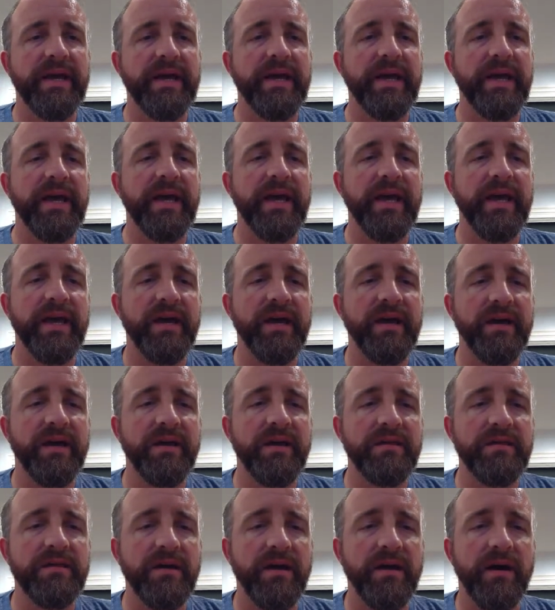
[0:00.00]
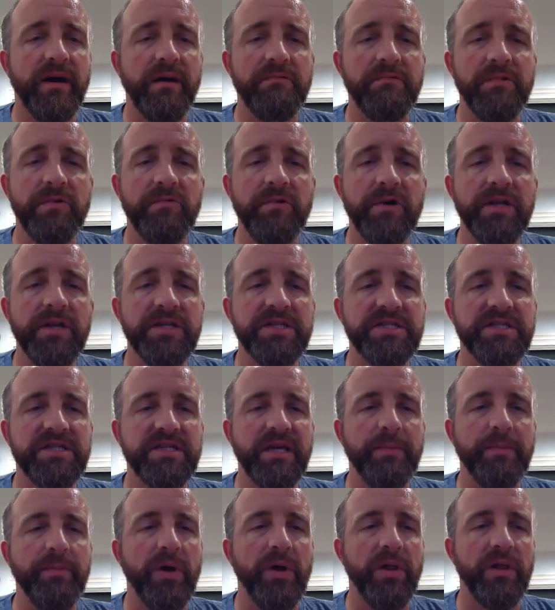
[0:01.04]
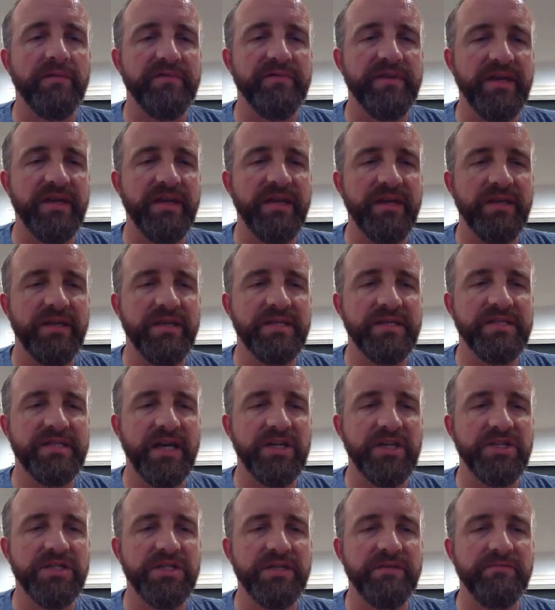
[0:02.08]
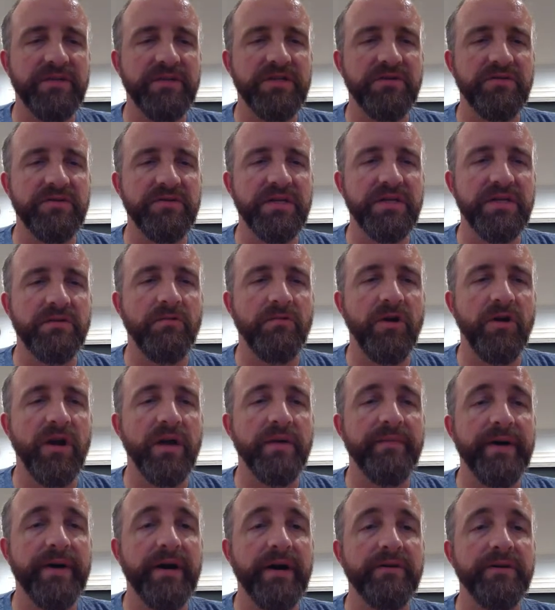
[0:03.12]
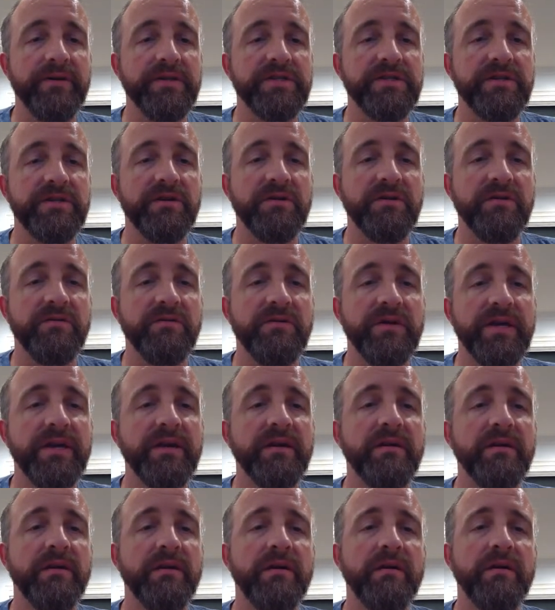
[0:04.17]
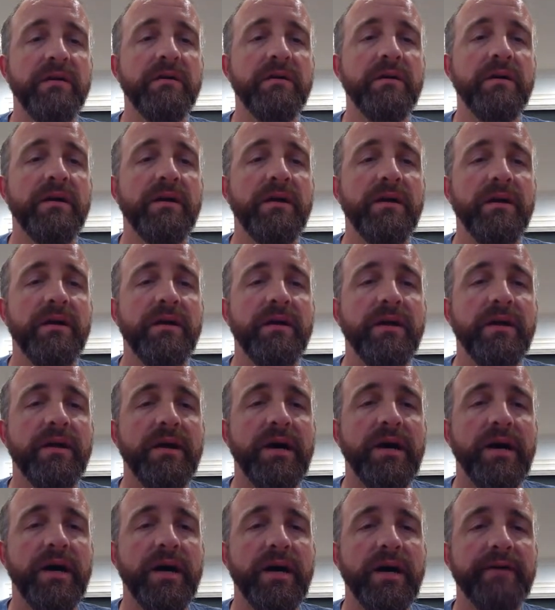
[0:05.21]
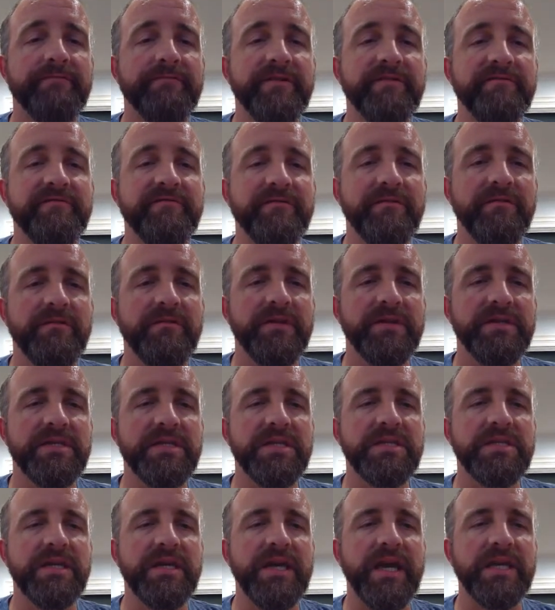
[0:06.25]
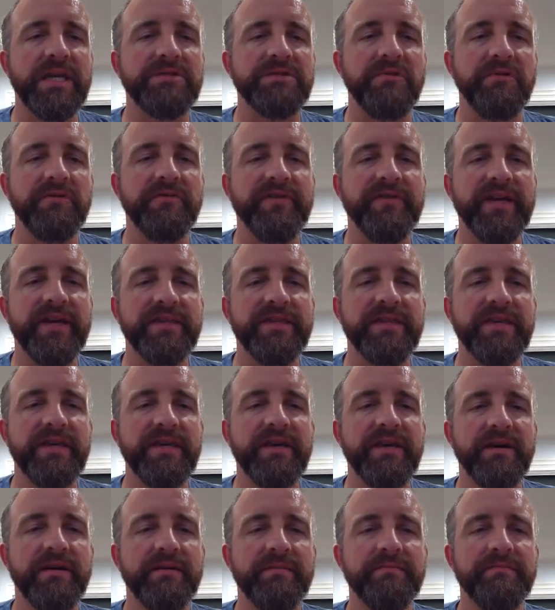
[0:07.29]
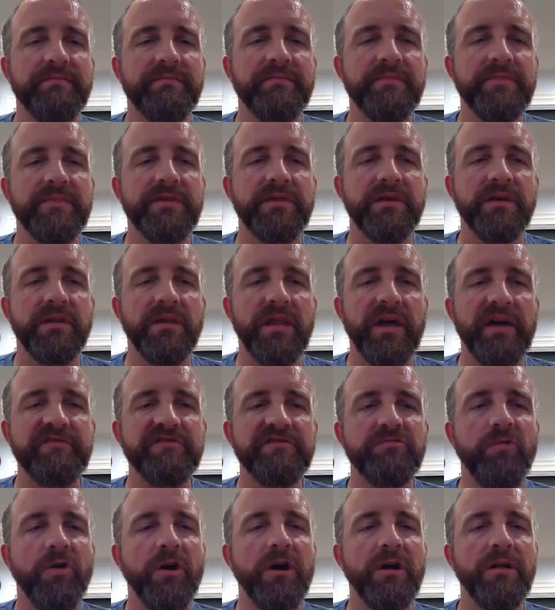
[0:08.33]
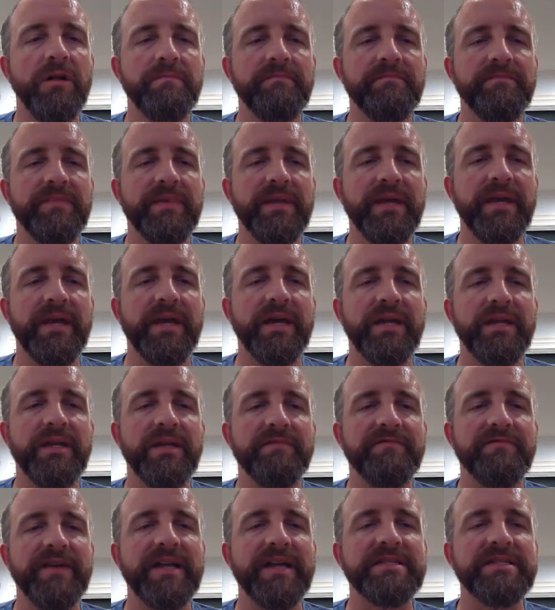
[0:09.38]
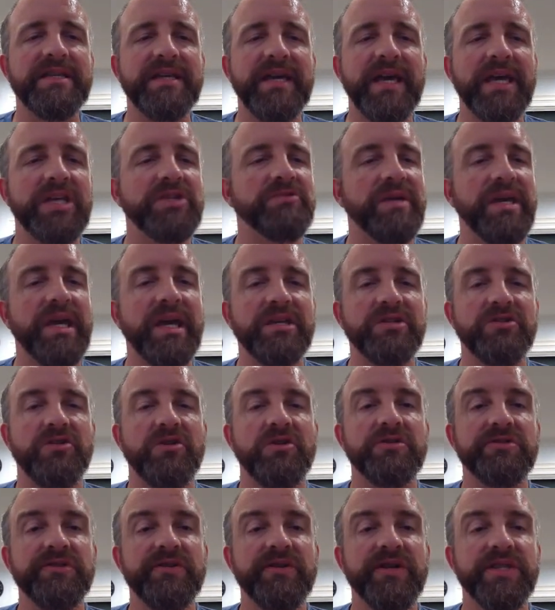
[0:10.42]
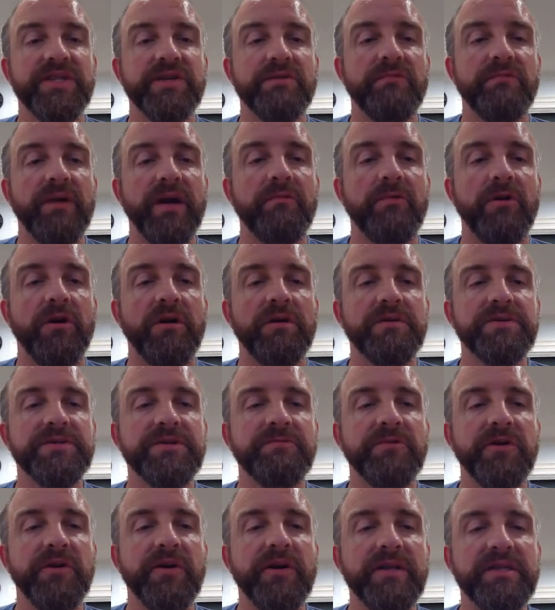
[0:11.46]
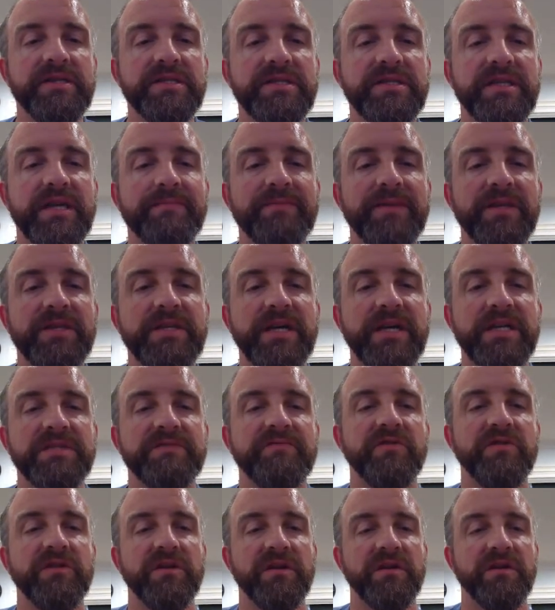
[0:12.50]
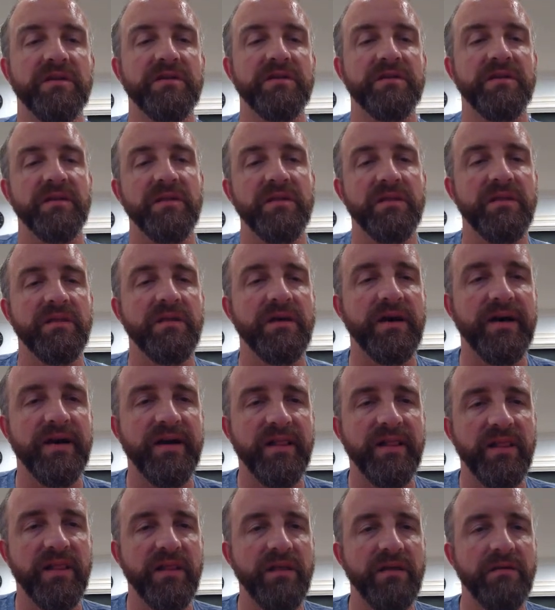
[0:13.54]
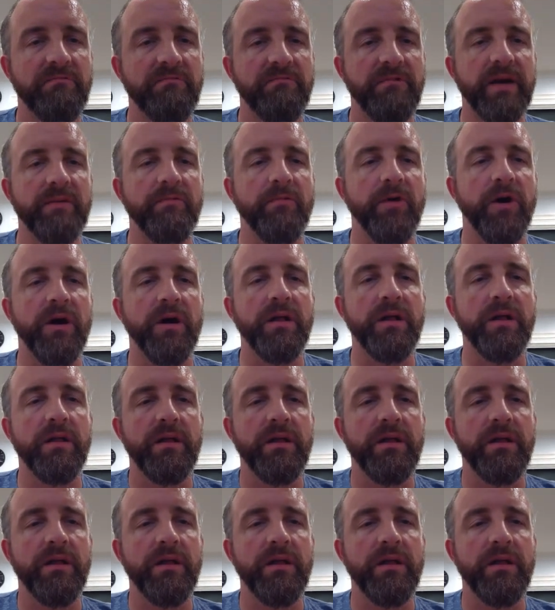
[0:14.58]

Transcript: And we want to skip all of the sections that we don't need to worry about. So here, this is the case where we've hit the left wall, and if that's the case, we can't also hit the right wall. So we'll go ahead and skip the test for the right wall.